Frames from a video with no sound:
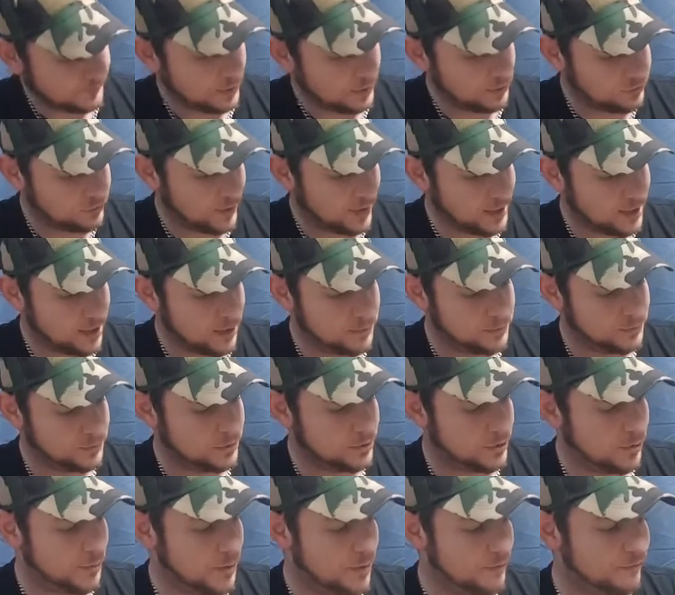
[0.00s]
so that can
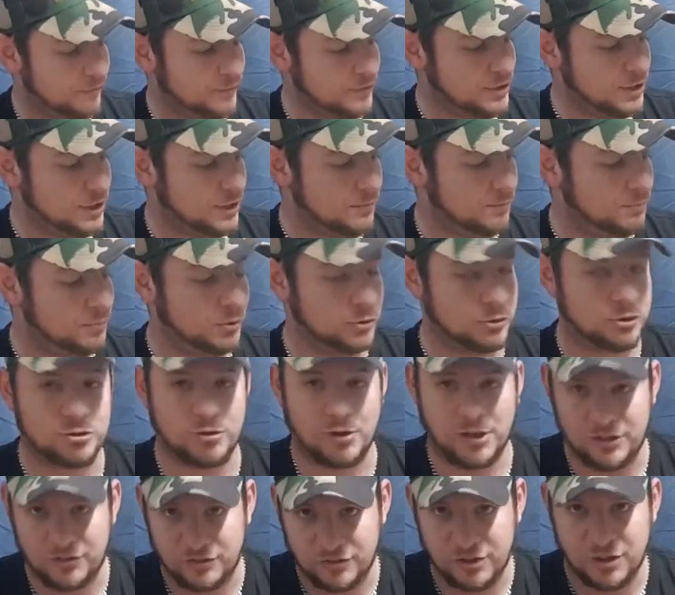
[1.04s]
come off, and you can put
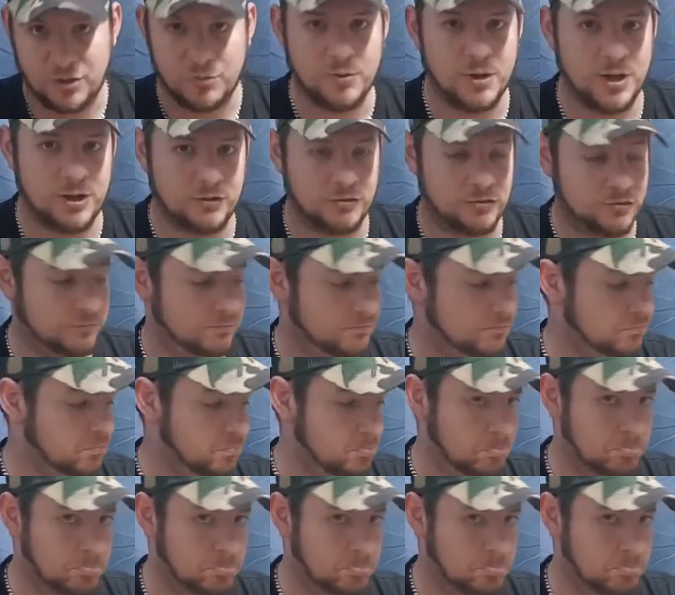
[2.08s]
tracer units,